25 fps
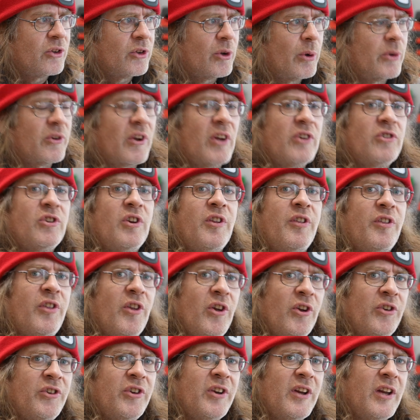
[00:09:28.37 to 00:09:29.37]
so it's actually
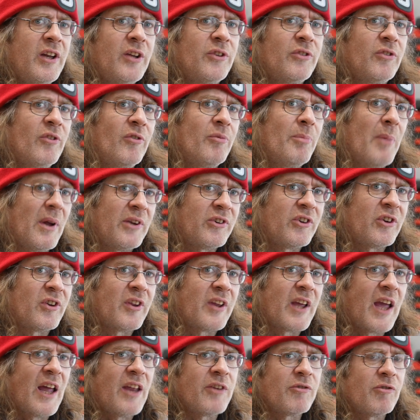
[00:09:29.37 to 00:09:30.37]
30 years of Magic
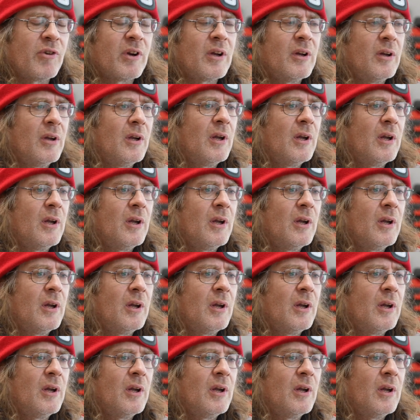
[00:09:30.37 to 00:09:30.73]
the Gathering.